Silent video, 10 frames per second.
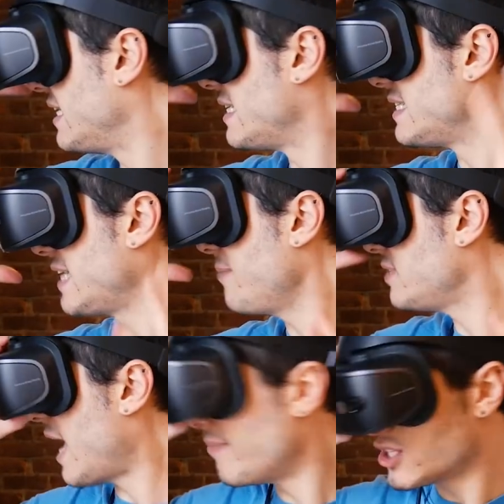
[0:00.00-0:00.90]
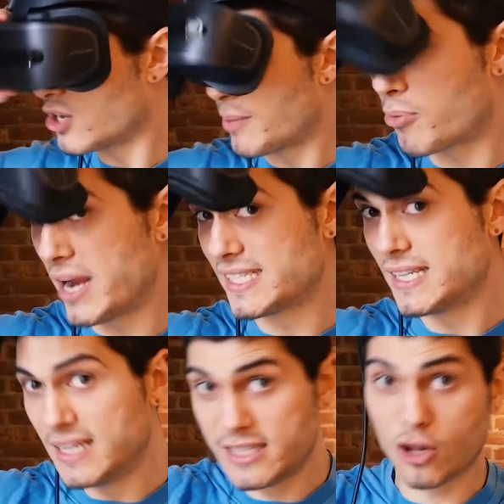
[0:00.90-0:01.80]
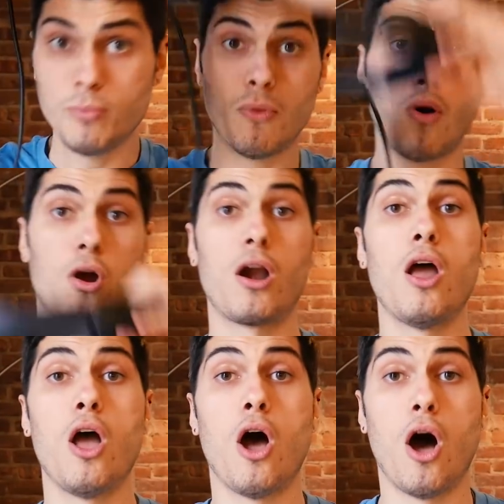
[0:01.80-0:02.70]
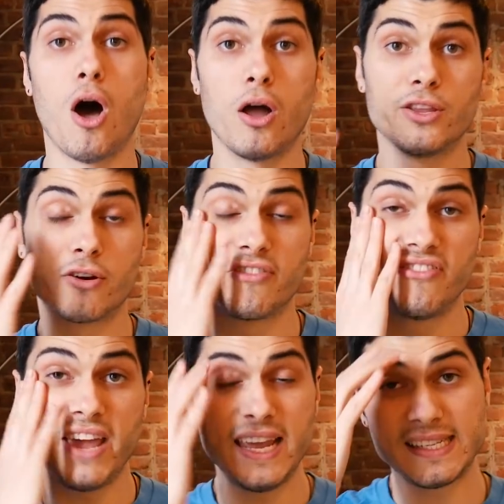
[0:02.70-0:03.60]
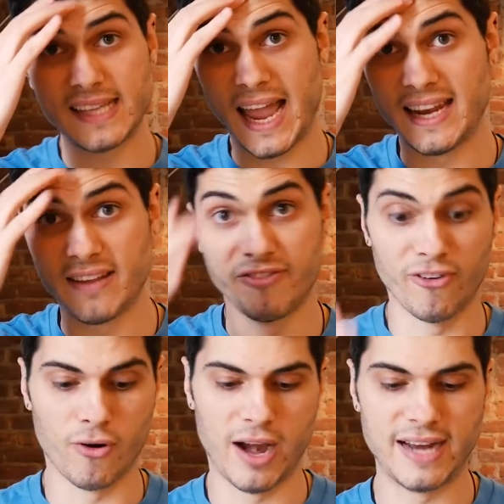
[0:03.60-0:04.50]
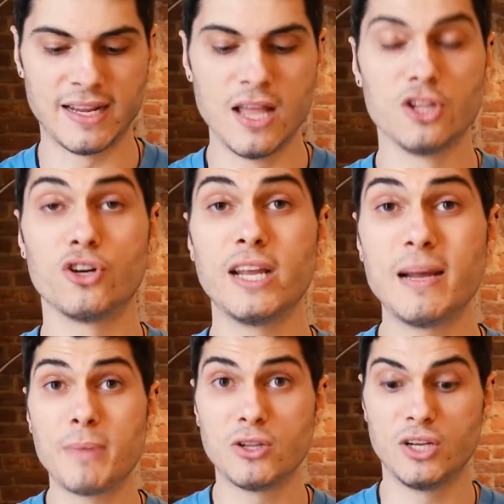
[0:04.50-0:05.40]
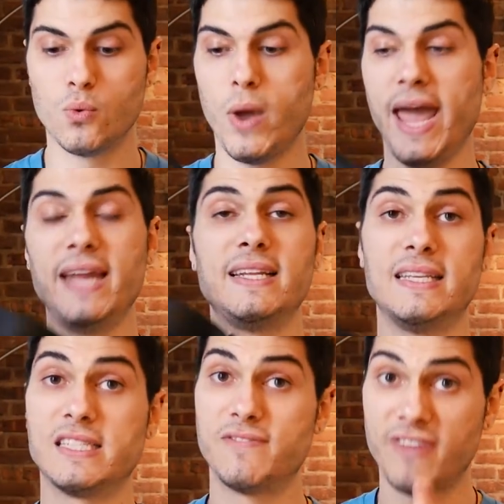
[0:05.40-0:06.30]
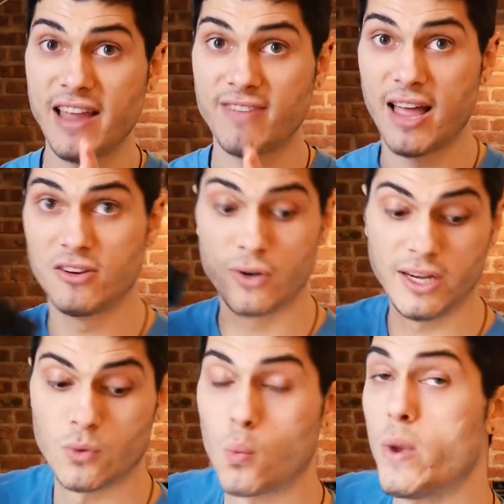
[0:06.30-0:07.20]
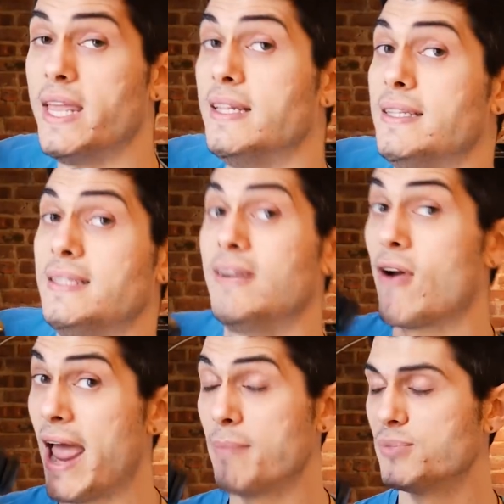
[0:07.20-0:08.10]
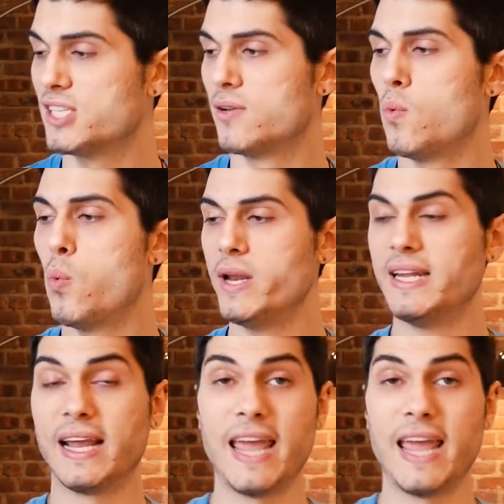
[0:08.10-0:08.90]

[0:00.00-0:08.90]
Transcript: at the same time it's gonna press a little more on your face and the forehead. Talking about the weight, is five hundred grams with the